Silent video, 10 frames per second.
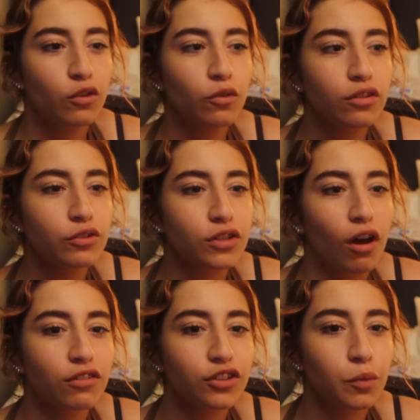was one of those
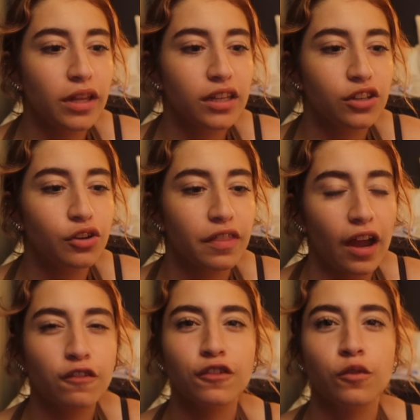concerts where like you're
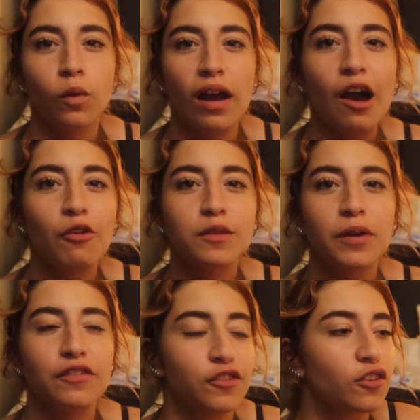there for four hours
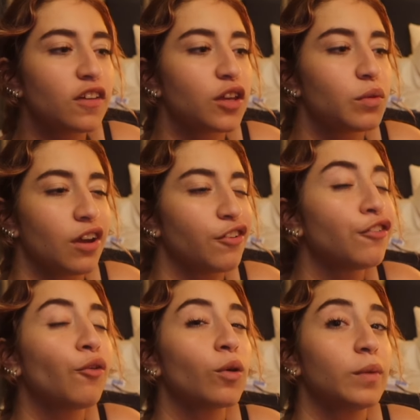but it feels like you were there for
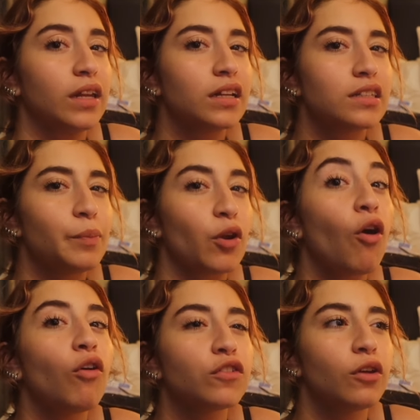four minutes but
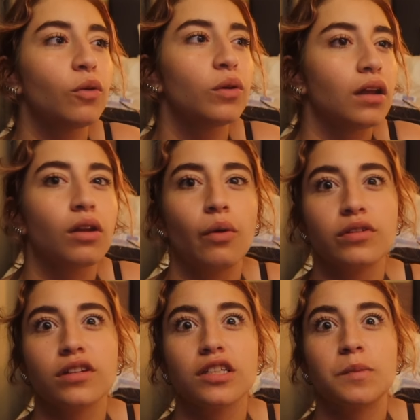also I don't know
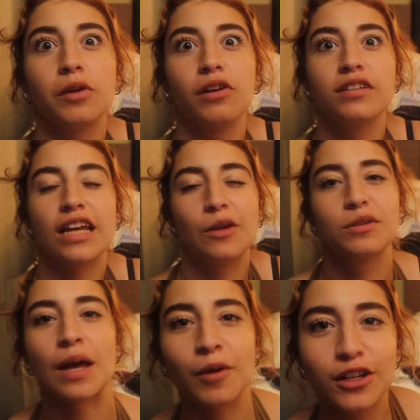it's an experience.
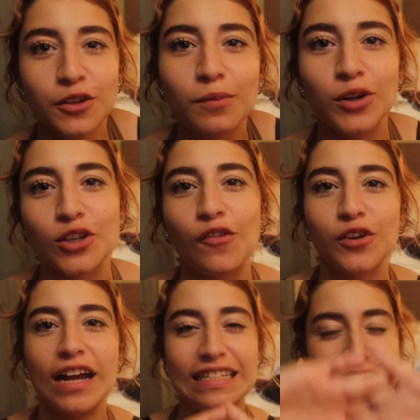Anyways I'm gonna do a merch haul for you
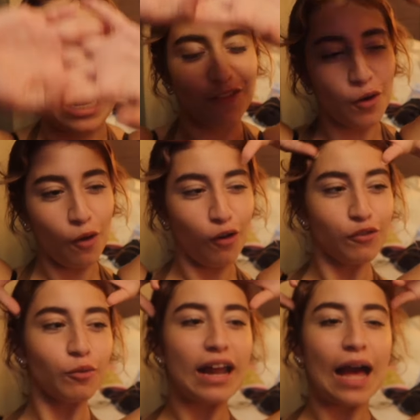guys and kind of go
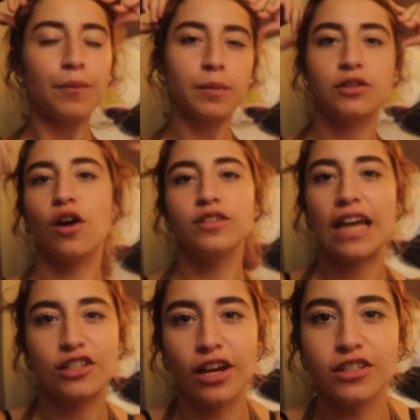over what happened because obviously
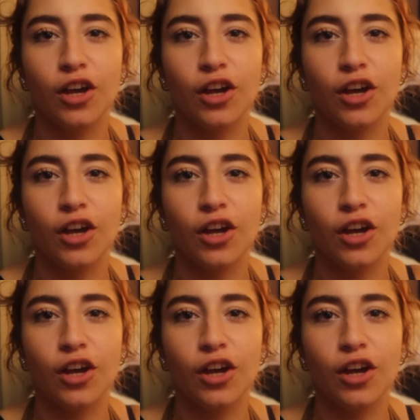as you guys